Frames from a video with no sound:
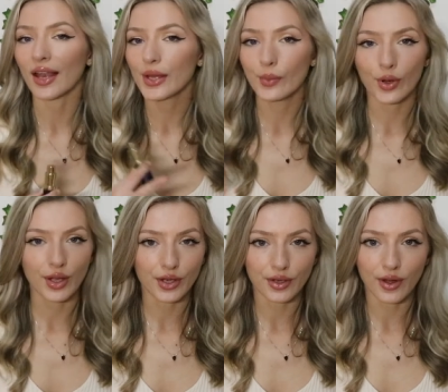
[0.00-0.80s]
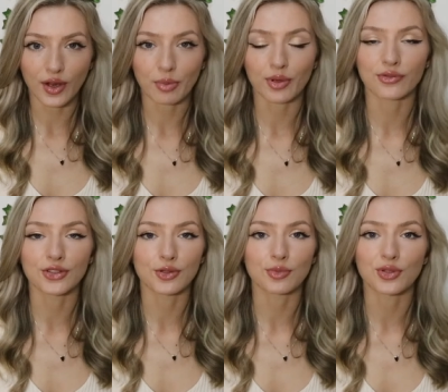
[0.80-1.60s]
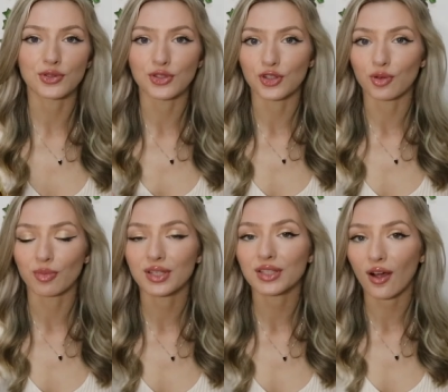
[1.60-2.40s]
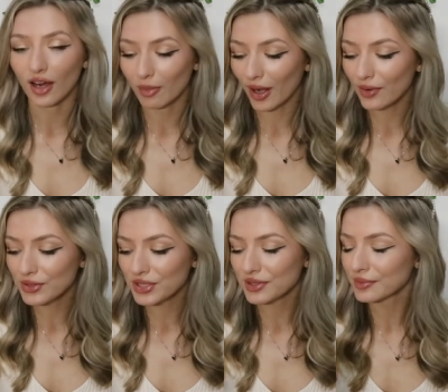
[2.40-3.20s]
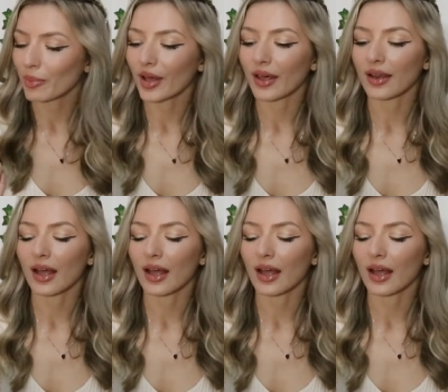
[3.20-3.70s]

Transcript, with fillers: anyone on perfume YouTube talk about, but